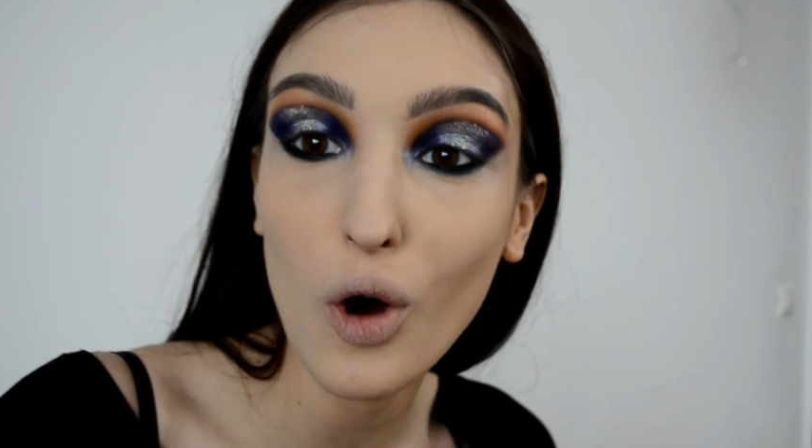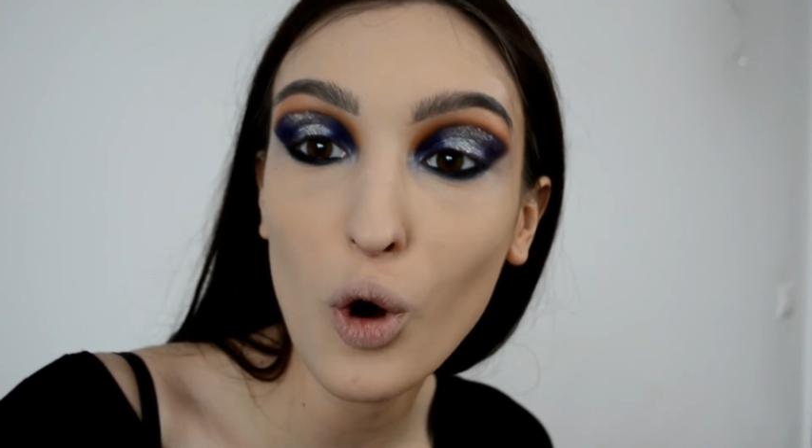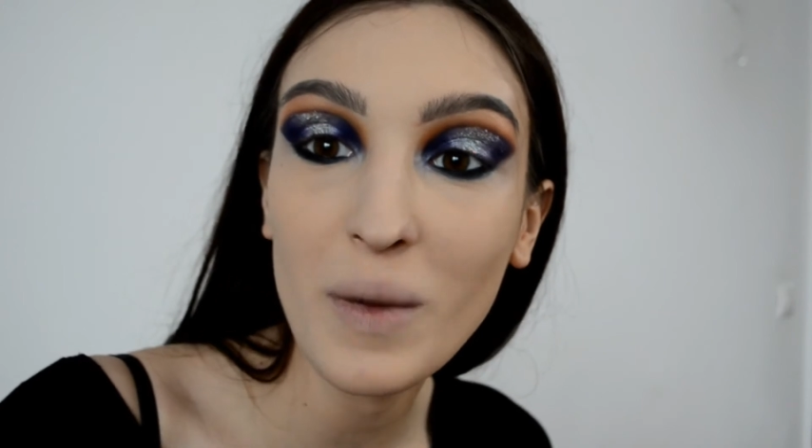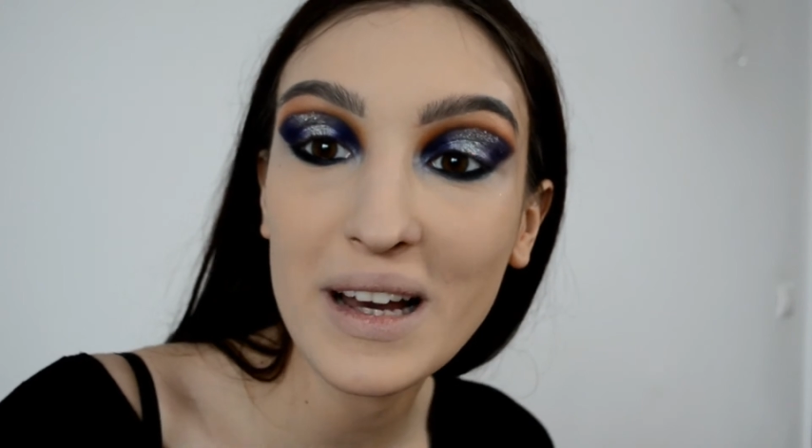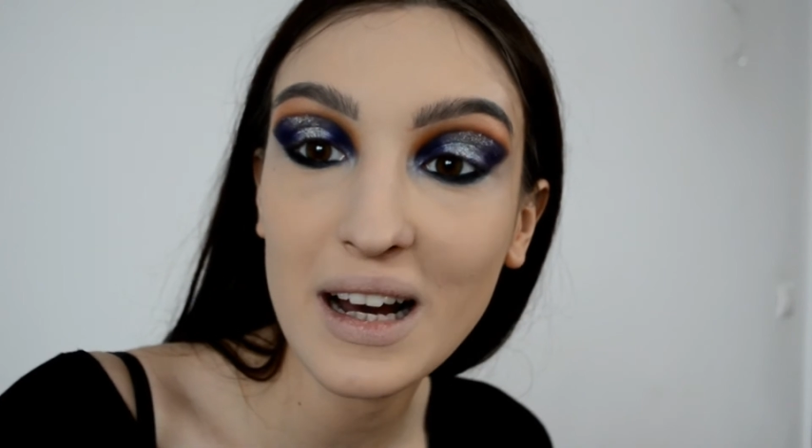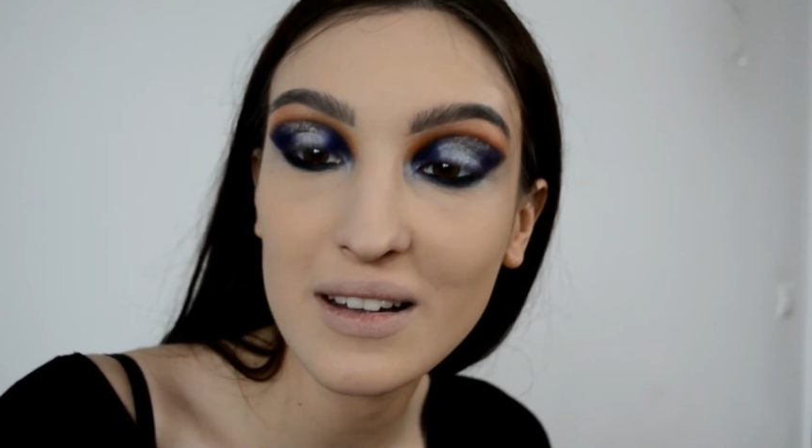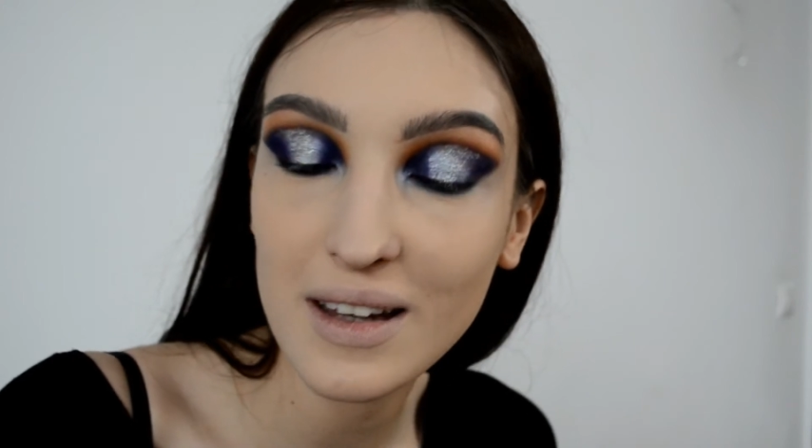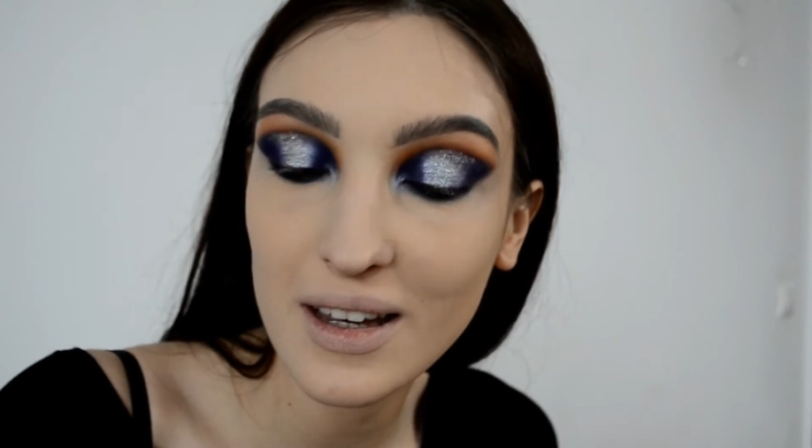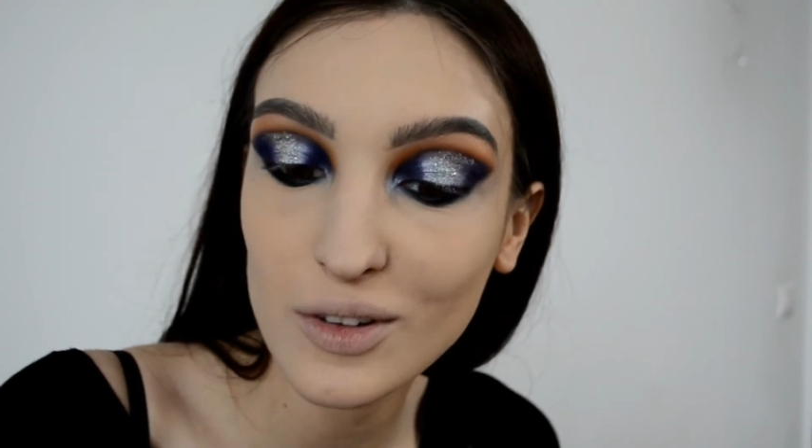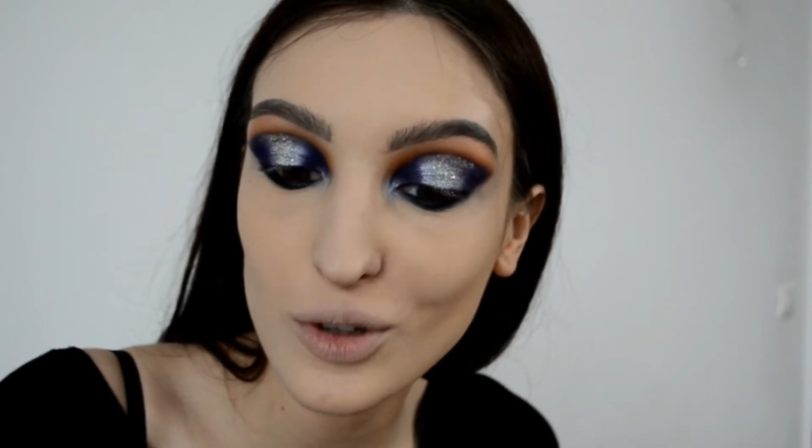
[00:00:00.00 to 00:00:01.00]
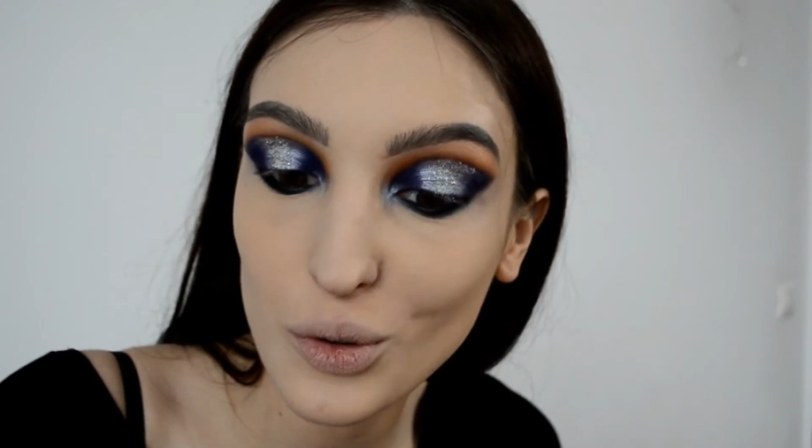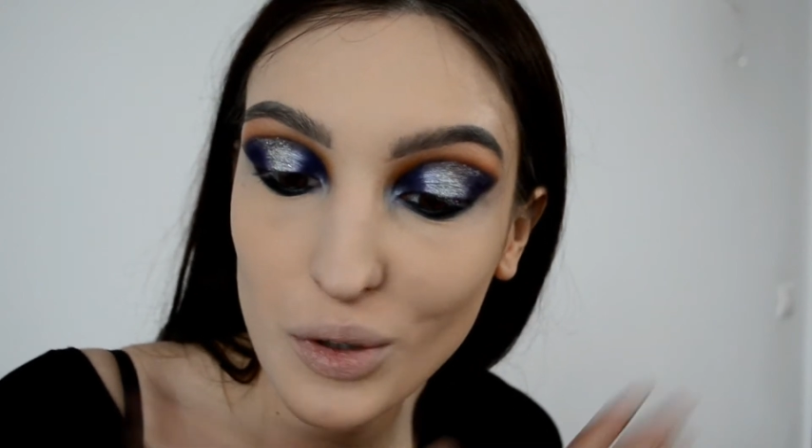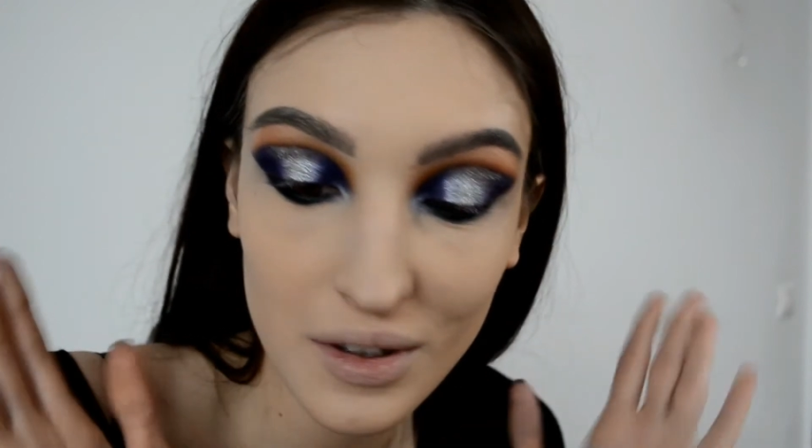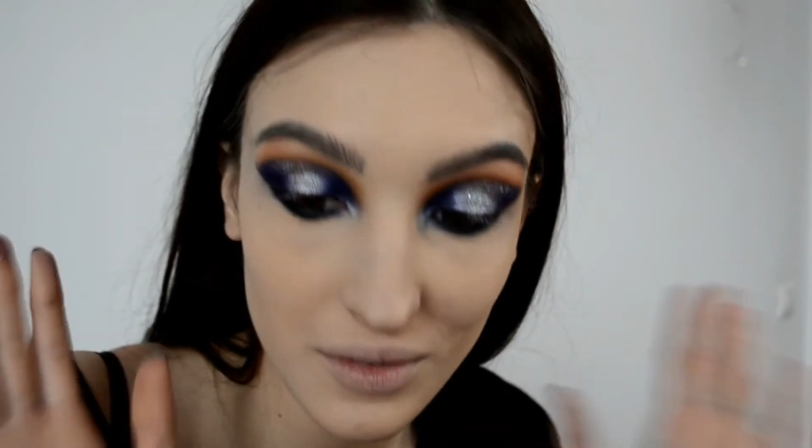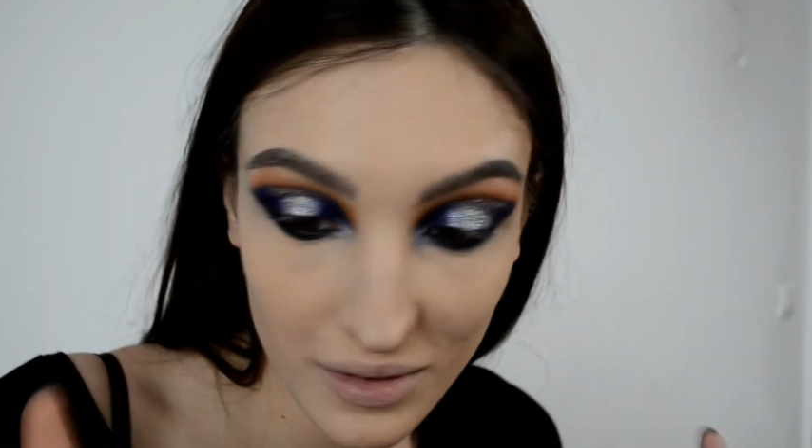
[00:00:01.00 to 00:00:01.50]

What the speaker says: Oh my god, I can't look in the